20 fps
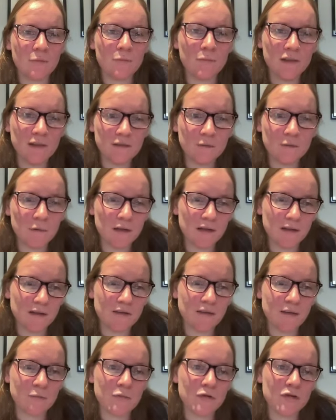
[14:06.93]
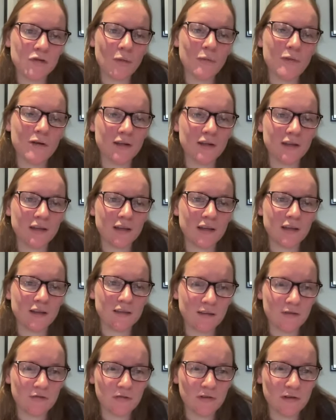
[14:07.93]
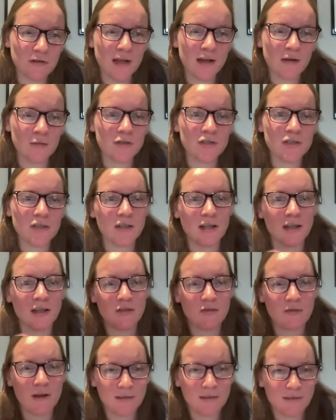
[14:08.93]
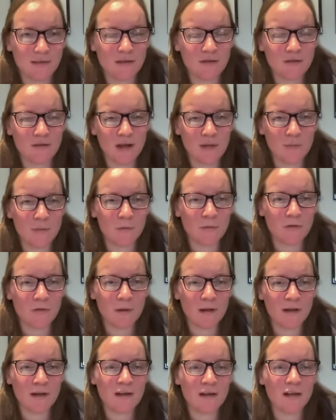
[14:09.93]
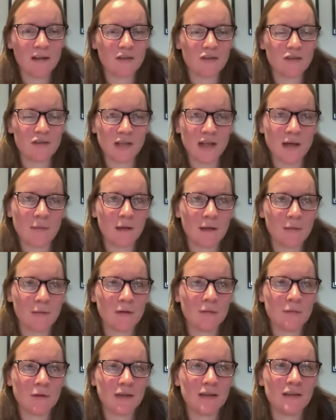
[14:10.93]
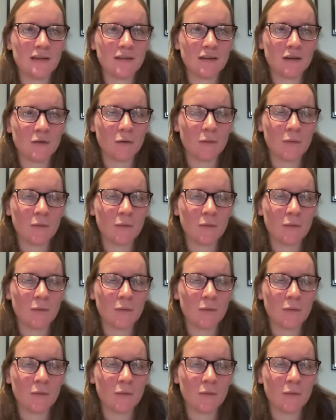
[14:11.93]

me speaking to them predominantly in the different language, and then the rest of their time would be in English, and that might be a bit easier.